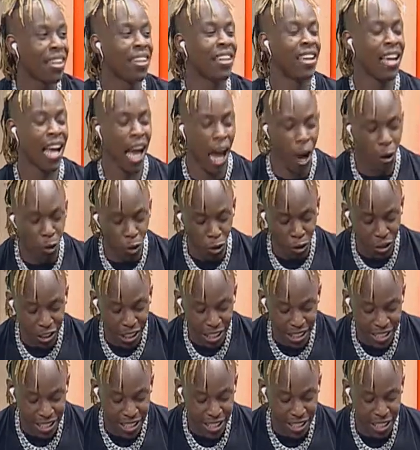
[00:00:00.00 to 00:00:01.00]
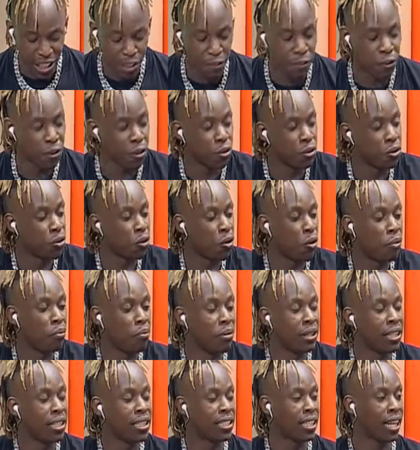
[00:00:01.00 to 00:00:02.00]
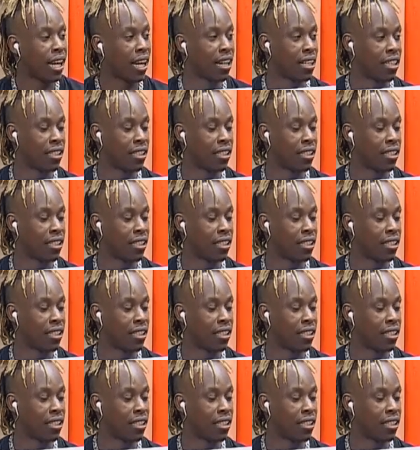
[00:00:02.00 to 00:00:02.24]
How long does it take for you to complete a